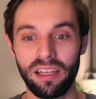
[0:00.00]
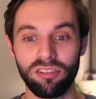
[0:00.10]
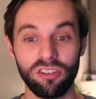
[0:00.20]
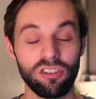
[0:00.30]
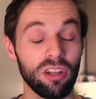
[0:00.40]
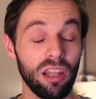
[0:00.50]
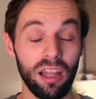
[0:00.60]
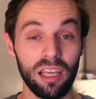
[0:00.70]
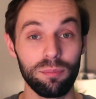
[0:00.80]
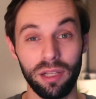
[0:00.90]
as long as it's on a
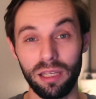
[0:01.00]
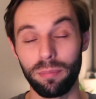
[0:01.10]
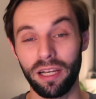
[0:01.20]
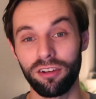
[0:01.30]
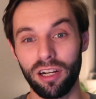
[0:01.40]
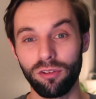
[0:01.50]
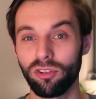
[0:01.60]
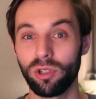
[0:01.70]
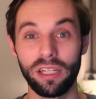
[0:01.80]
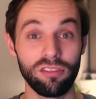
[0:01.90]
light plain background,
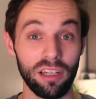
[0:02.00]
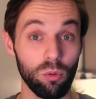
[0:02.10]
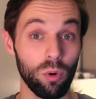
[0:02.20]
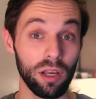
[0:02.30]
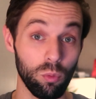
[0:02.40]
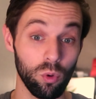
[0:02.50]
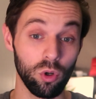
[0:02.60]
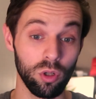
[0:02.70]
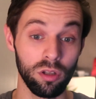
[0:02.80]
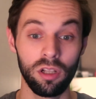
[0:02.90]
so against like a white
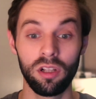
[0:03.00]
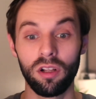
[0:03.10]
wall